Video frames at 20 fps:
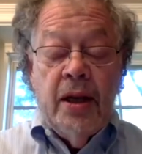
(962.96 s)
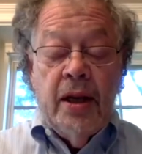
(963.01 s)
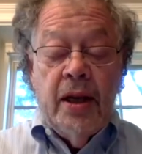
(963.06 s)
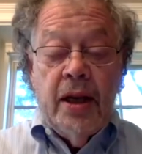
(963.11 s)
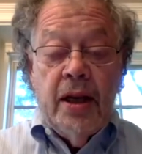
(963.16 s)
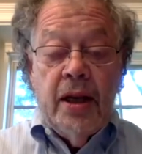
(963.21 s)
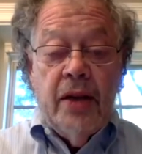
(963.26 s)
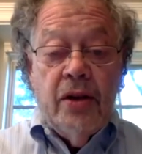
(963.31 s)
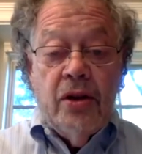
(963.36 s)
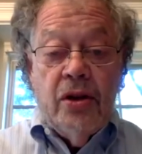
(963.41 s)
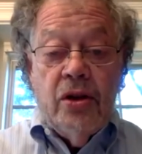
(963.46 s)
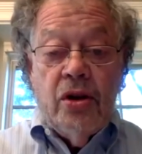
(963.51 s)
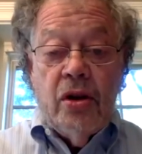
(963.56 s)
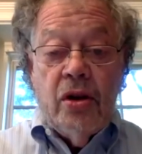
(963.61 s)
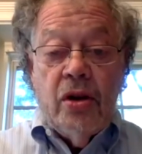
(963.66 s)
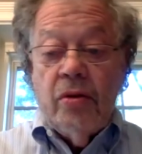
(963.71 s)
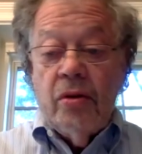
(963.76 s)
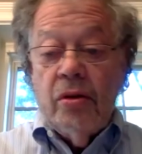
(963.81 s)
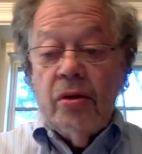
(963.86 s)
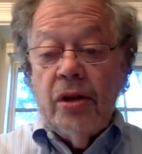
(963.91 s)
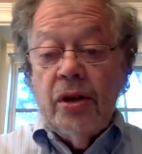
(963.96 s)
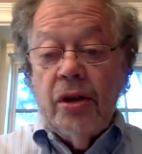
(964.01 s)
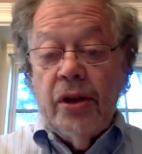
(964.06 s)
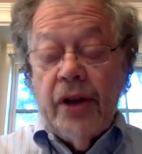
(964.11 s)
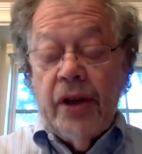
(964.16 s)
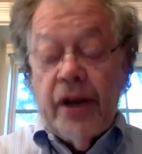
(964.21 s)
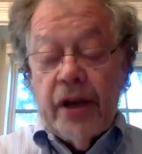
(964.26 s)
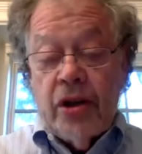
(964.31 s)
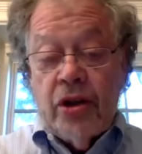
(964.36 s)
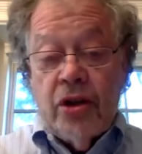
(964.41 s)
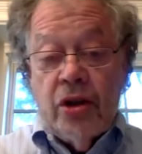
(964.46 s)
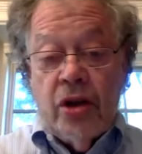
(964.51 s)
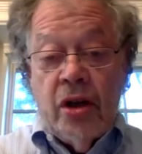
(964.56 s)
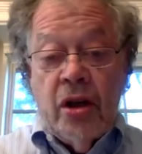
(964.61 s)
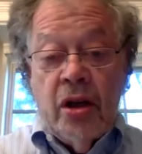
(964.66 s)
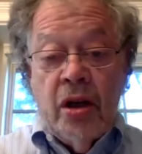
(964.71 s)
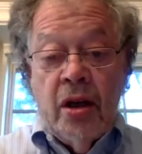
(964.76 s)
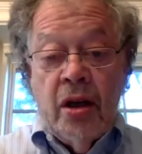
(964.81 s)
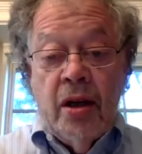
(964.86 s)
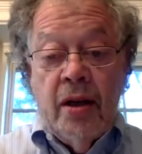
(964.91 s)
in the general
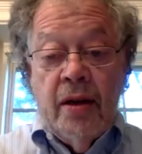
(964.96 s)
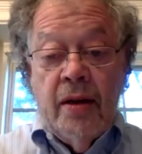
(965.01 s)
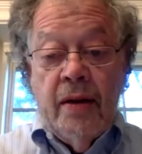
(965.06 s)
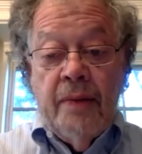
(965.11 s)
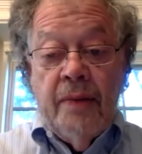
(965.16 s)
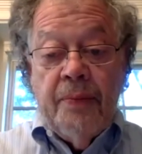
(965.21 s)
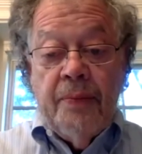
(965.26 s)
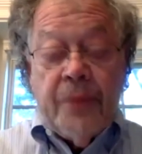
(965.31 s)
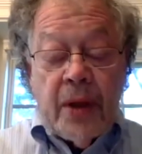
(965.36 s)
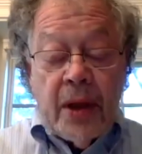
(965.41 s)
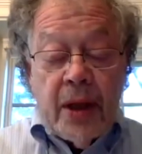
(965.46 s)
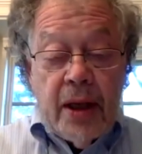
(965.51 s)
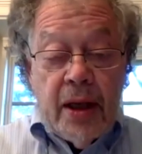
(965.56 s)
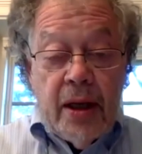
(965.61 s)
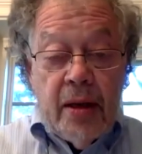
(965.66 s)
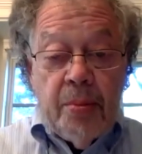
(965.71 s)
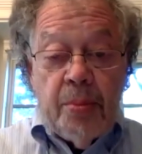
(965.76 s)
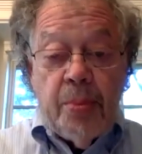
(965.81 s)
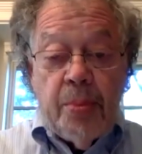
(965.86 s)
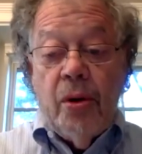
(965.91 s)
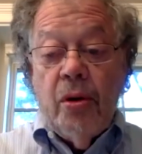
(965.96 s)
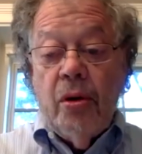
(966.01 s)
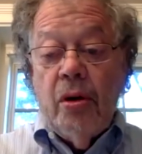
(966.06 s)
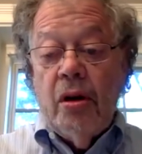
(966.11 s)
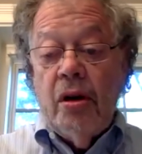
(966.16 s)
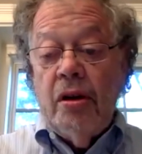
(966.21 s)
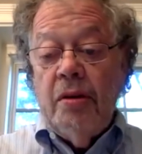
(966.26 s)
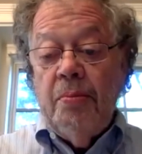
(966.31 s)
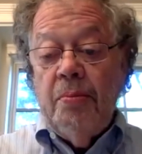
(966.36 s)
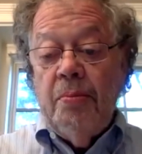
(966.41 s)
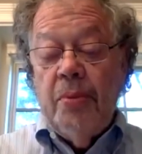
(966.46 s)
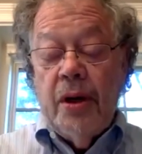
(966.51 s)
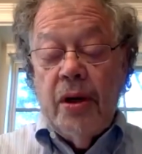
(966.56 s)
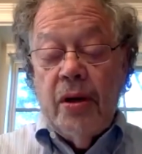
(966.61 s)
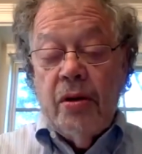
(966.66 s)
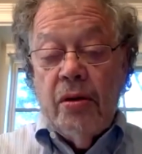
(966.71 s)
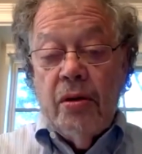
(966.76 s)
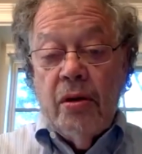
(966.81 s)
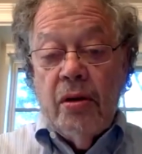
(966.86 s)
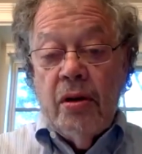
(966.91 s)
election, in part
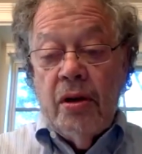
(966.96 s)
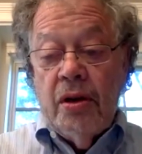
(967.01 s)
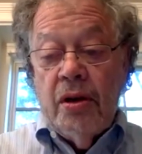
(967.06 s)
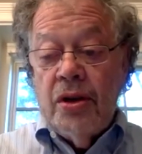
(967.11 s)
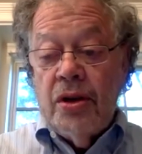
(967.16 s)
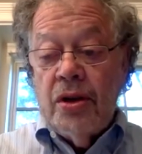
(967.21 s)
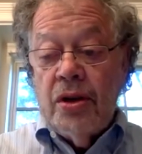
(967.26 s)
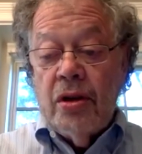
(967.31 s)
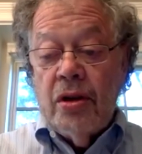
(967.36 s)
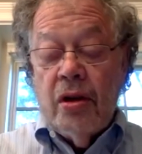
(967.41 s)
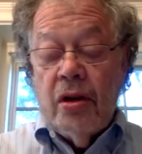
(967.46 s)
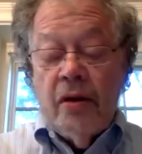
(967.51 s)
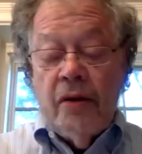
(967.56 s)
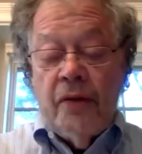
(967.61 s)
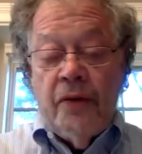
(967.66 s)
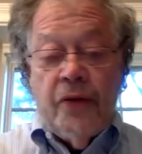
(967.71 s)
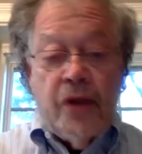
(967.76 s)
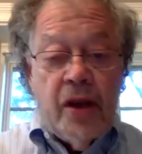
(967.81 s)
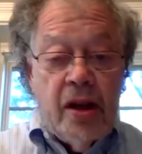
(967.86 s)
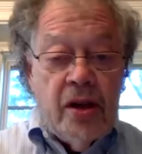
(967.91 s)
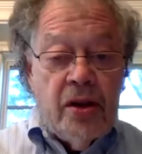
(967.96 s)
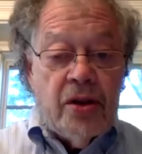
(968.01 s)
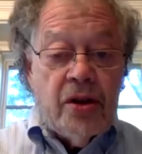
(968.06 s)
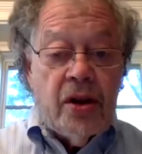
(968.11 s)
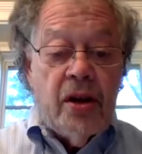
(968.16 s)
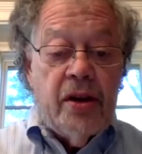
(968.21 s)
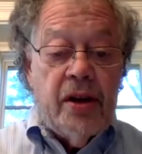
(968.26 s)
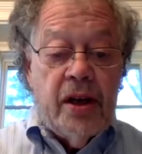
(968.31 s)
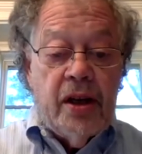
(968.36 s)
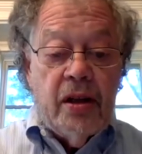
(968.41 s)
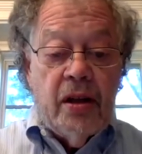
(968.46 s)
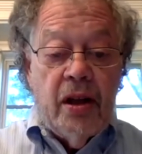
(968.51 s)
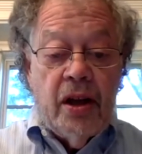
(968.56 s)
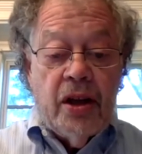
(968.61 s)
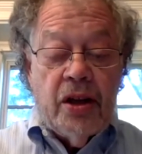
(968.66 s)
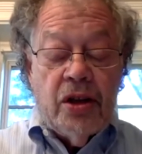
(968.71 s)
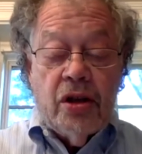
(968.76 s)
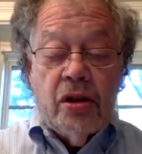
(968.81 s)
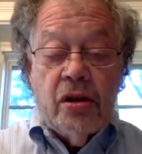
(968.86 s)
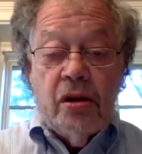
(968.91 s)
because of his
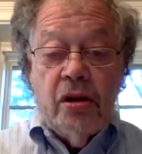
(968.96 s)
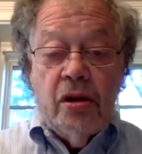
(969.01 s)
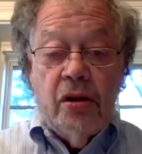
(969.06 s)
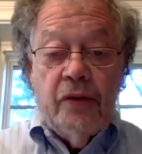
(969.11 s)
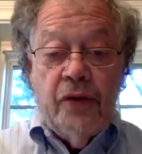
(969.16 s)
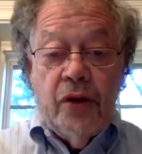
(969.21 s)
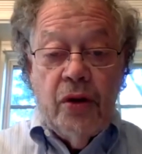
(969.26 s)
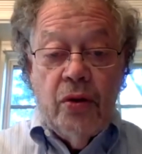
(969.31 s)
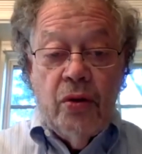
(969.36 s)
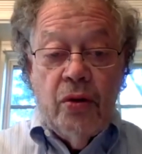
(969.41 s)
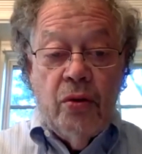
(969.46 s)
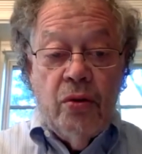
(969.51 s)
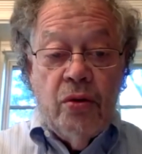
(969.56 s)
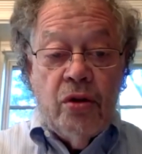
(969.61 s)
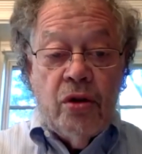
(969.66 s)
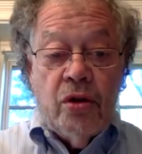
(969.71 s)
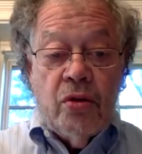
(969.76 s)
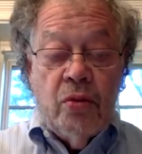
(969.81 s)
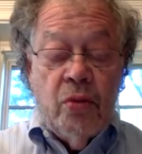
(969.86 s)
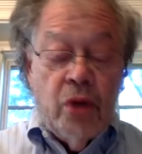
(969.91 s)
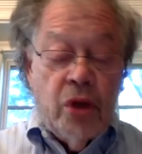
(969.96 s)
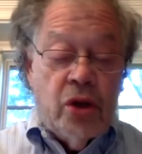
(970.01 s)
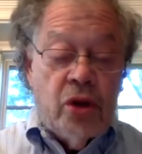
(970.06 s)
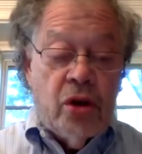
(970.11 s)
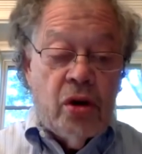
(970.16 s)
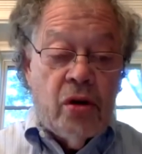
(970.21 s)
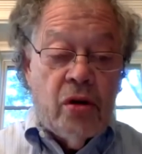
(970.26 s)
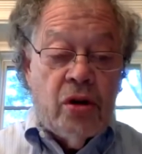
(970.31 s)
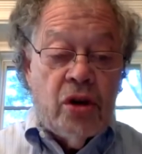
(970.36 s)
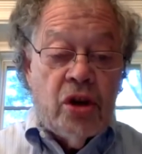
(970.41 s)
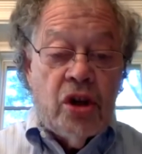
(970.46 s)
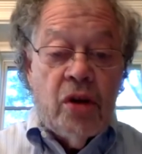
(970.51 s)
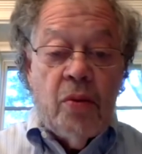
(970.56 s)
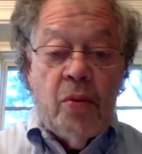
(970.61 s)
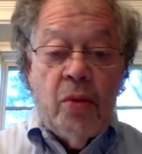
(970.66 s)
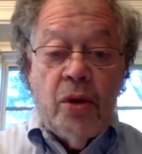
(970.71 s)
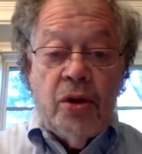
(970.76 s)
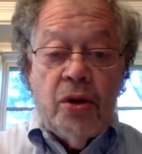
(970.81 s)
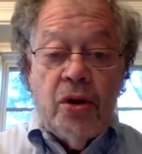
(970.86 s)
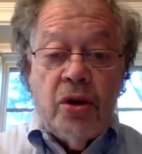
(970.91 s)
ideological views, which are
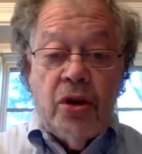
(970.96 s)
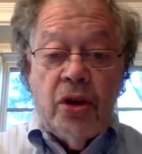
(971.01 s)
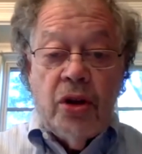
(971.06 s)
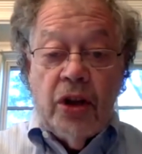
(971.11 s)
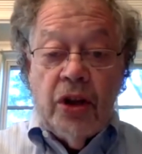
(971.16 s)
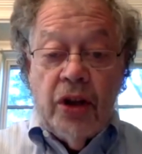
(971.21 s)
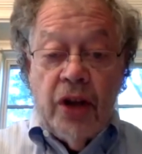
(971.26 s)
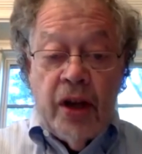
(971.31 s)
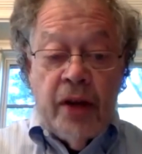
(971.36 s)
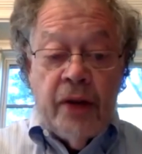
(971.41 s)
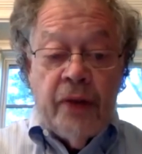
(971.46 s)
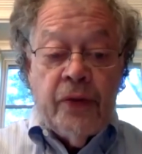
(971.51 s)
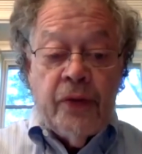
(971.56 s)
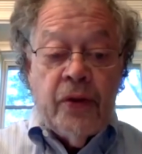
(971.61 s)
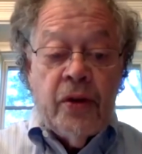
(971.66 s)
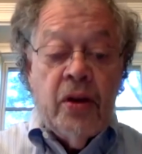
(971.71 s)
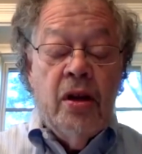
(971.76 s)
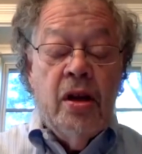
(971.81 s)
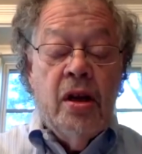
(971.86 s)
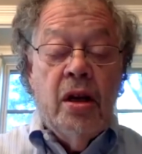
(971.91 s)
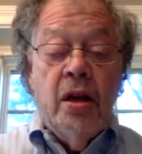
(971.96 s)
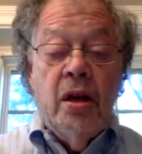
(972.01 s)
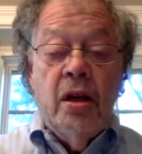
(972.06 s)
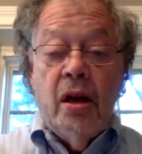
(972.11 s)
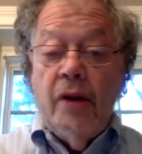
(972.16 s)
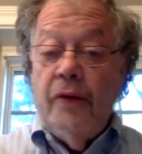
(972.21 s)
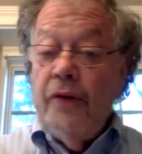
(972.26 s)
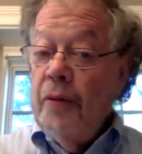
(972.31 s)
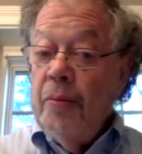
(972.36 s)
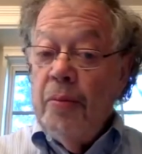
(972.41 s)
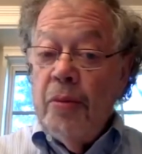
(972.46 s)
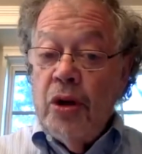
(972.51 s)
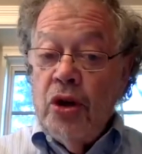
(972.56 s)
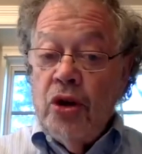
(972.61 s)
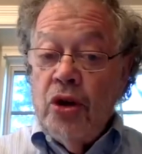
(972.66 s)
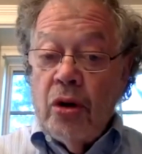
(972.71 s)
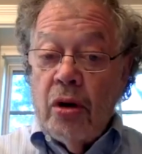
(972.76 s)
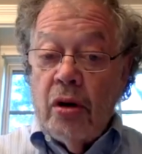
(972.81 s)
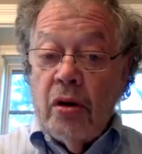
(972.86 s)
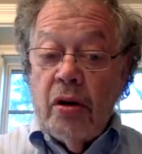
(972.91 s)
somewhat to the left of a
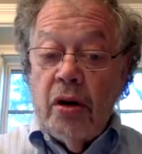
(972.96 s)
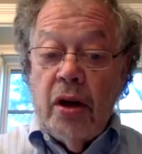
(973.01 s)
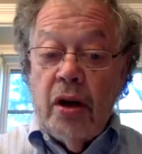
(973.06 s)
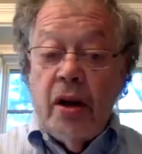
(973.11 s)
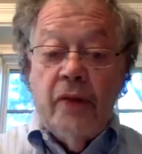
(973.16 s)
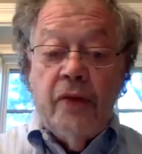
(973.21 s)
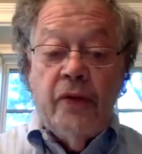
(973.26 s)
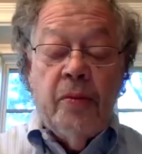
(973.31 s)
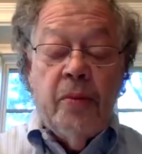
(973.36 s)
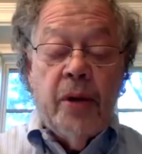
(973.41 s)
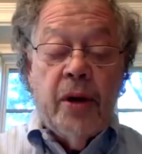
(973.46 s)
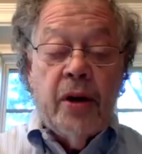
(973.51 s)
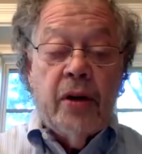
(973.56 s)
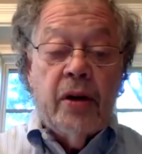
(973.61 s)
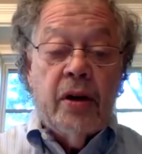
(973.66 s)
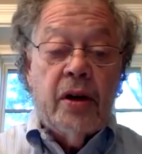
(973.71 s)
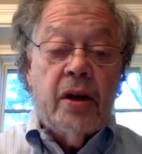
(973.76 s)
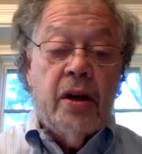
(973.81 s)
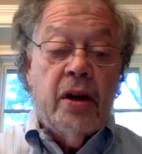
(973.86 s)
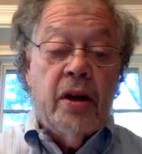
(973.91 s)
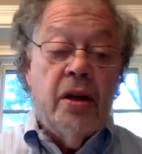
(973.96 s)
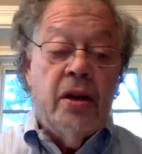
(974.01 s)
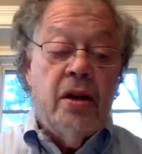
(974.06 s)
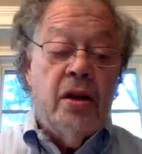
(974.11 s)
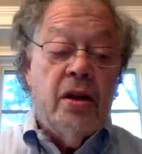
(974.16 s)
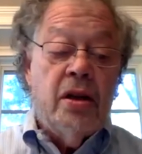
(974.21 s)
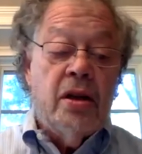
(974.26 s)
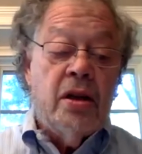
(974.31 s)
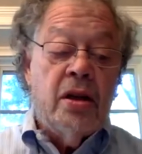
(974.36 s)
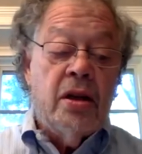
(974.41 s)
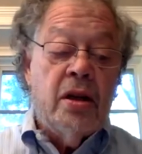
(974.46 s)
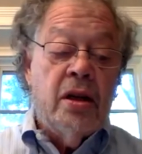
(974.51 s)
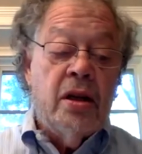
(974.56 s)
majority of Americans.